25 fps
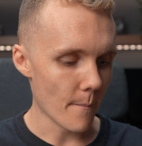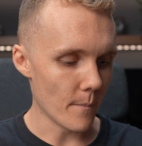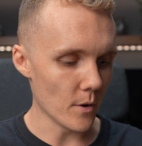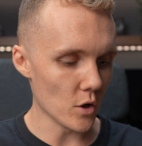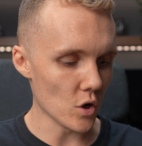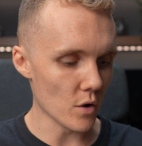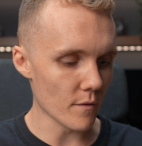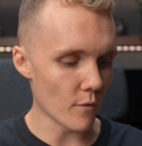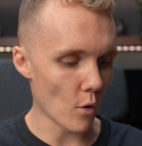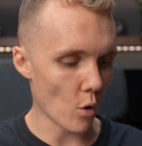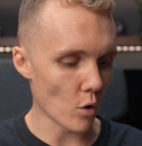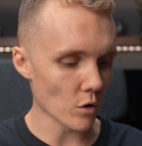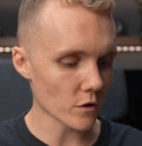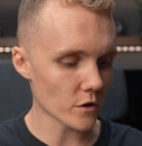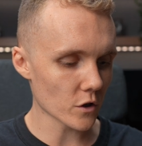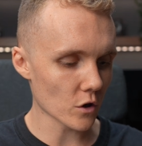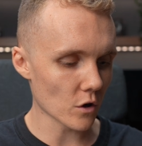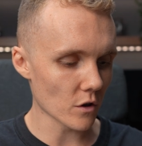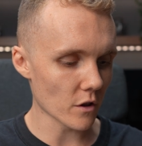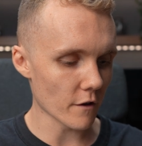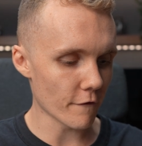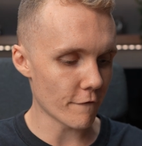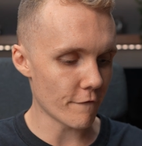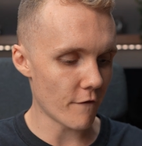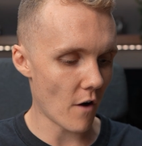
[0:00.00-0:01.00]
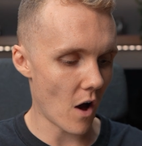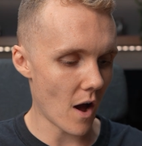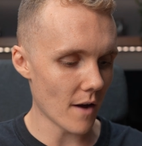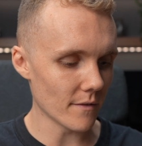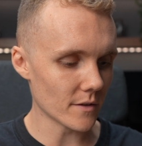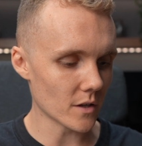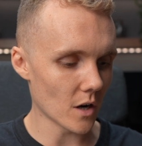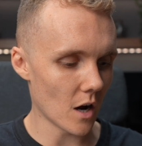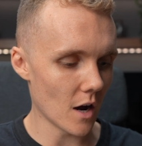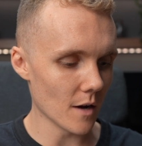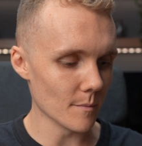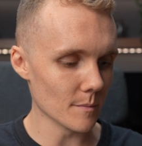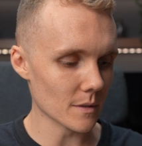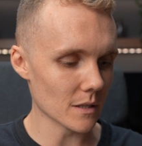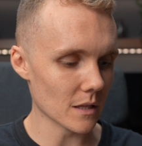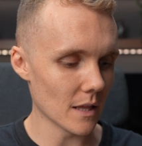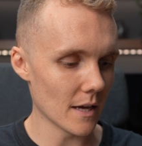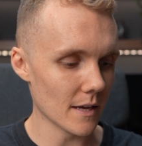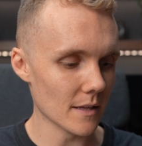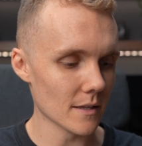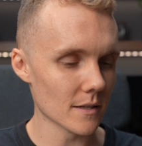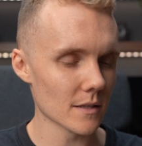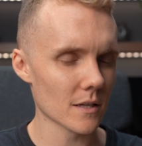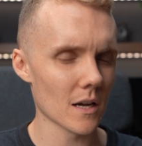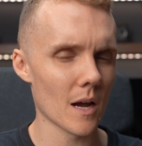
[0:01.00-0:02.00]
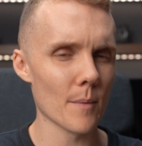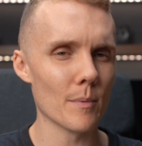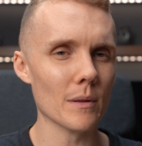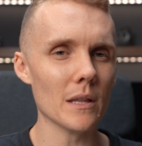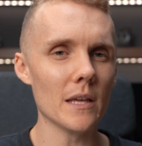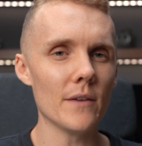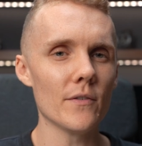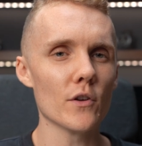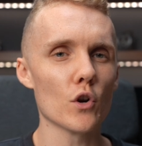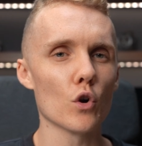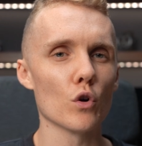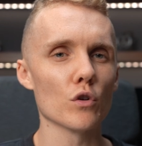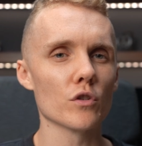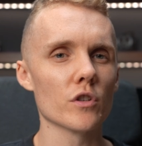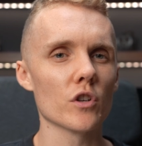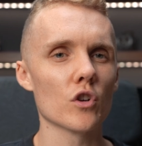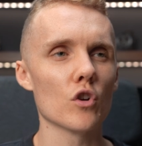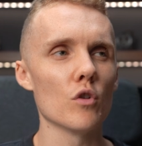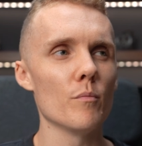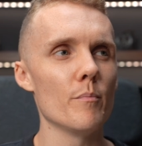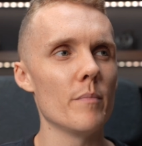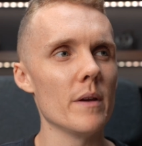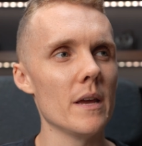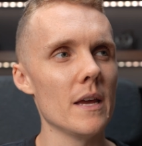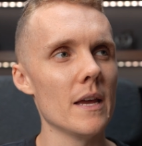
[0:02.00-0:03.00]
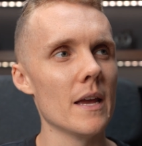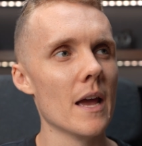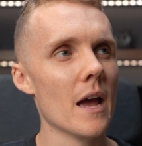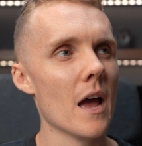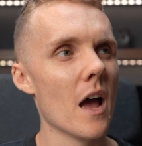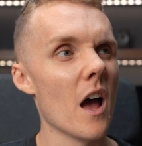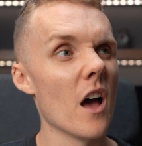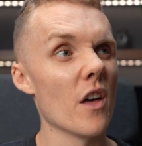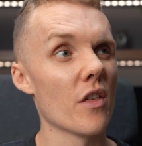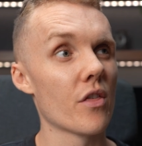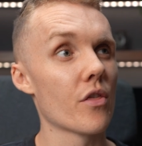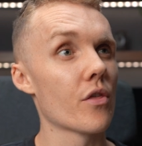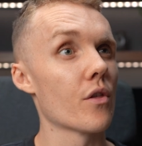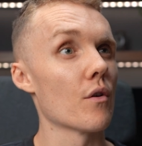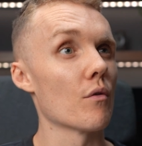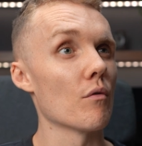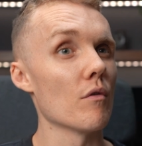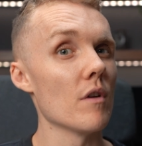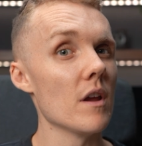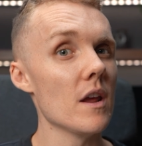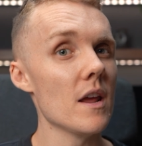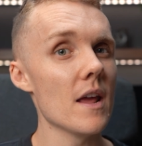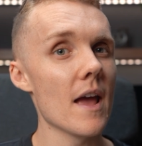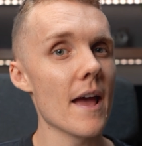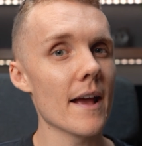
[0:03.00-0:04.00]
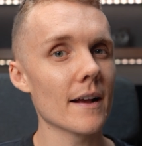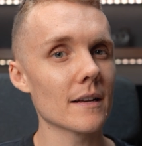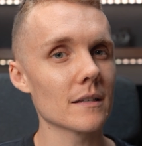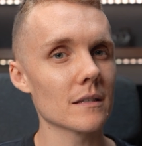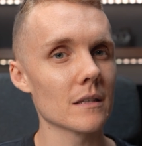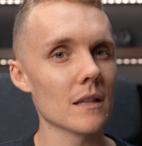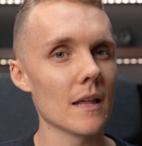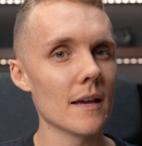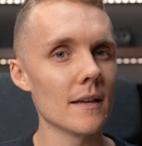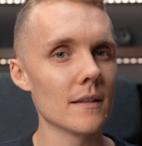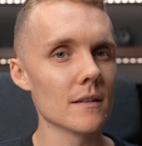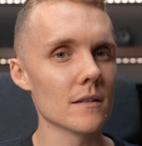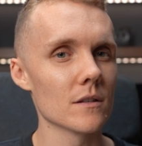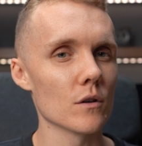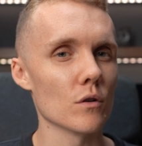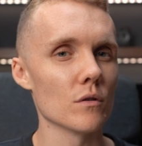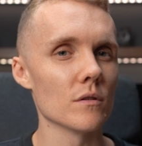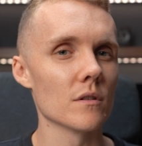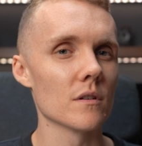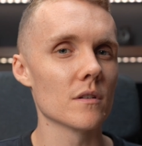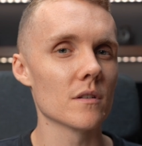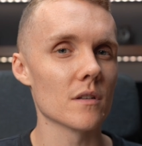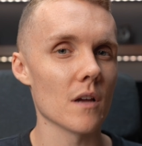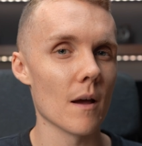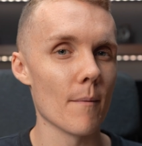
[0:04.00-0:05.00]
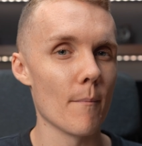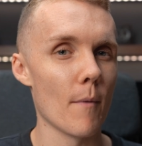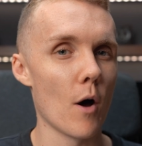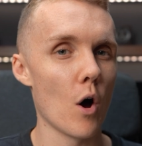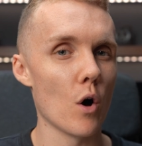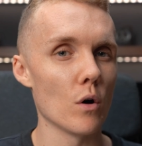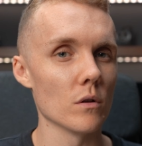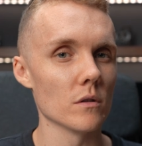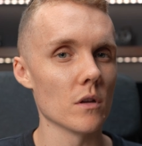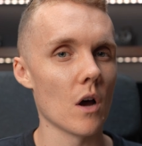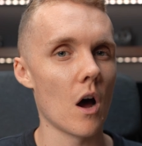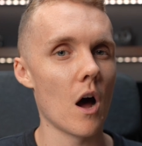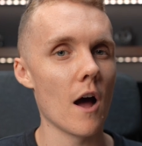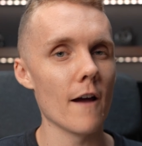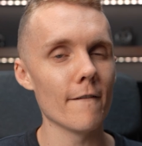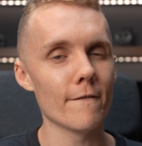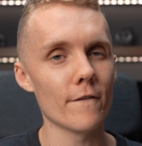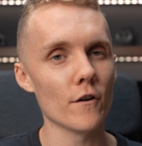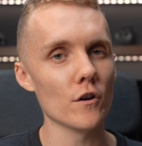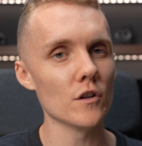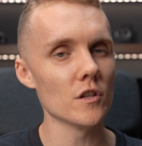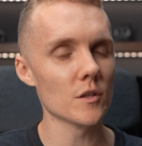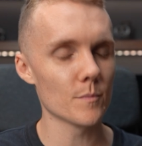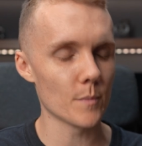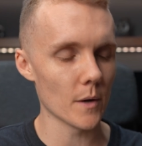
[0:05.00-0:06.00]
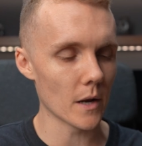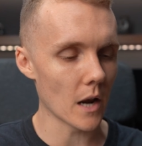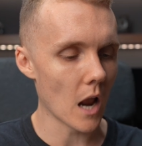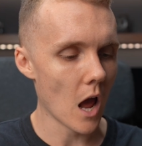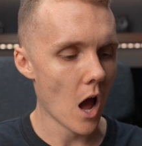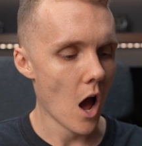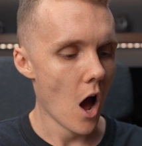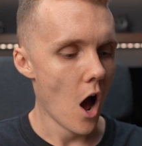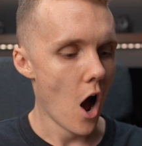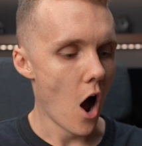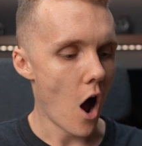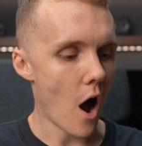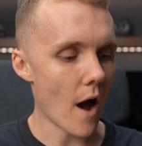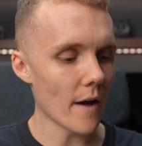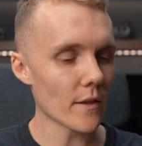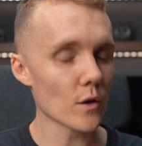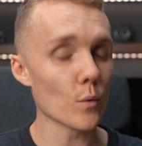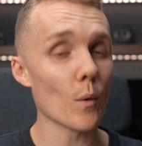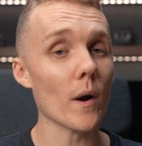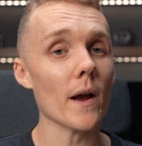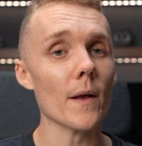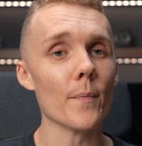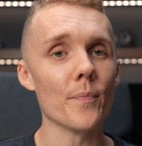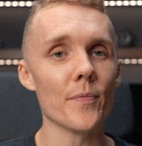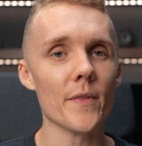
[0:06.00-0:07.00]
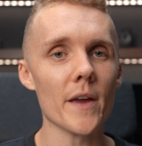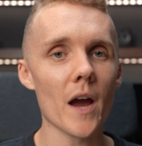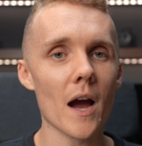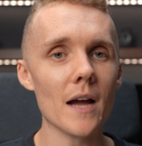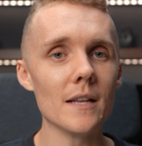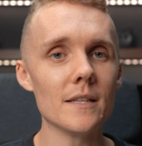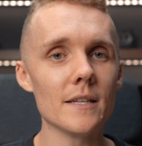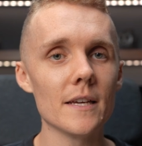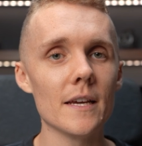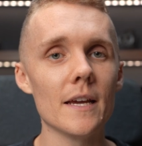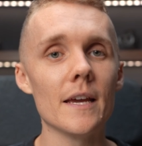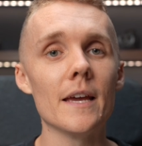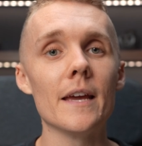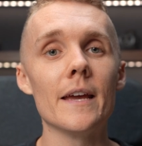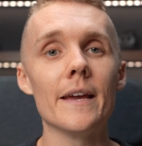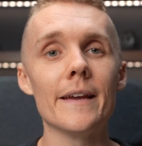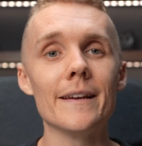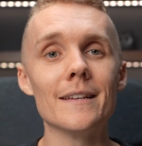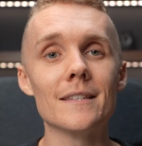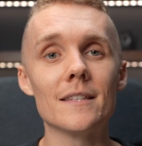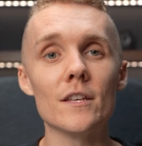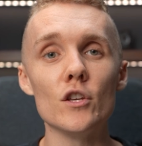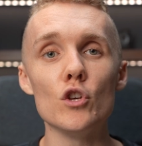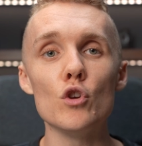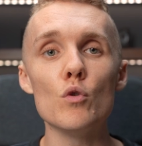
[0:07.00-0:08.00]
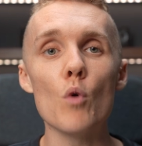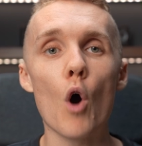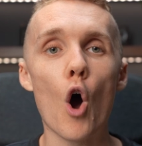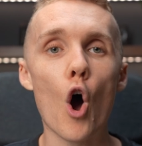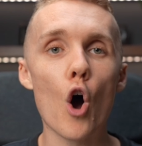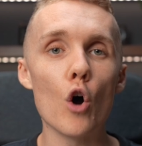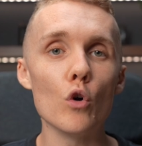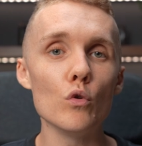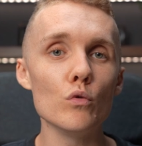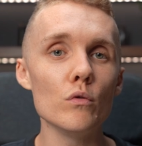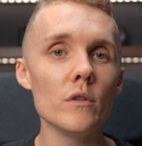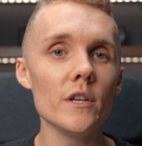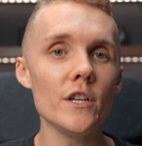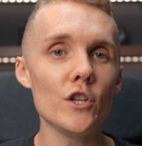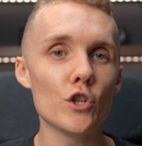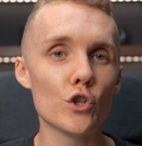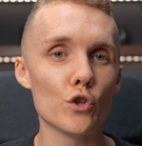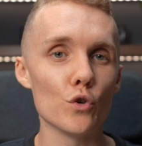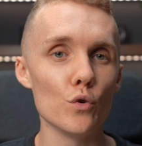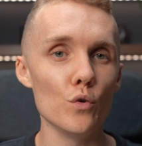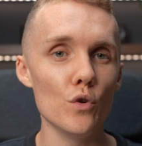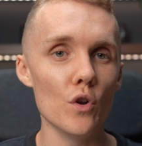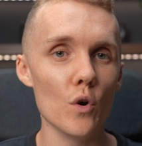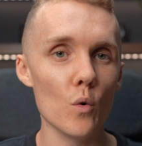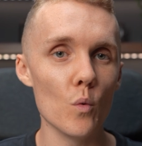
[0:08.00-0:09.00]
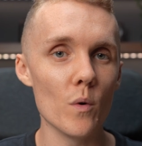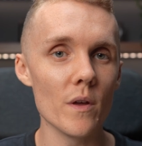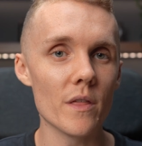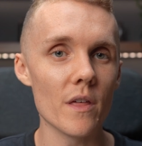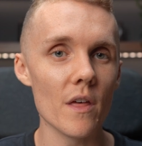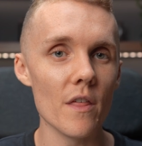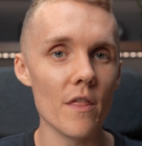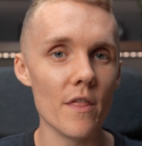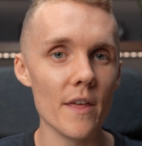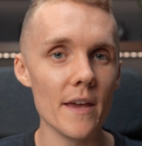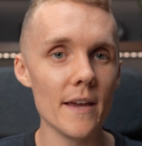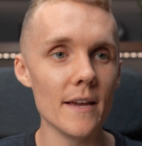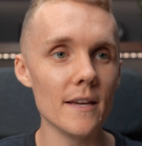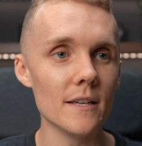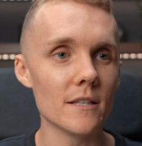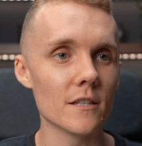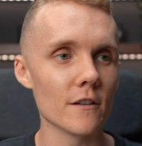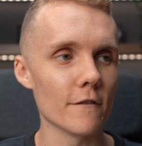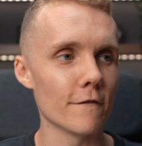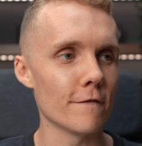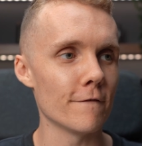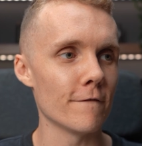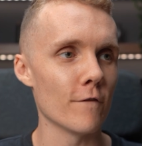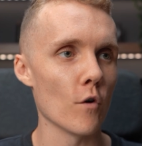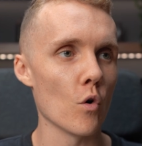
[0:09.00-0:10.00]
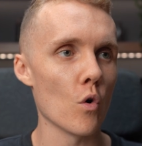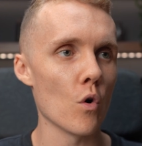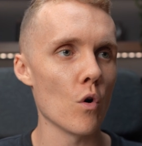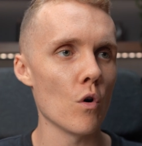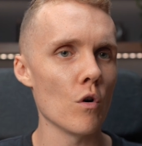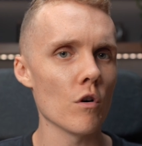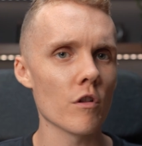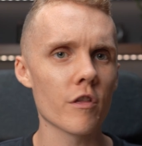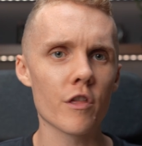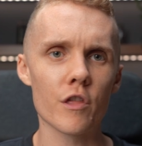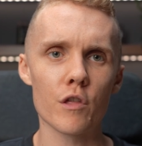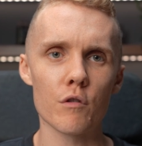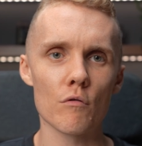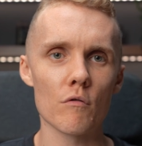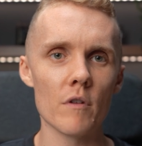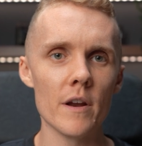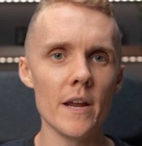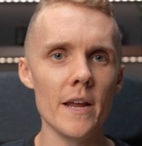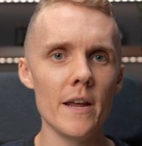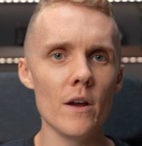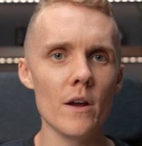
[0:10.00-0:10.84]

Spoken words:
but you've also got the 5x lens. I believe it also could be a 3x lens on some older iPhones, but either way, the idea here is that you only shoot with these 3,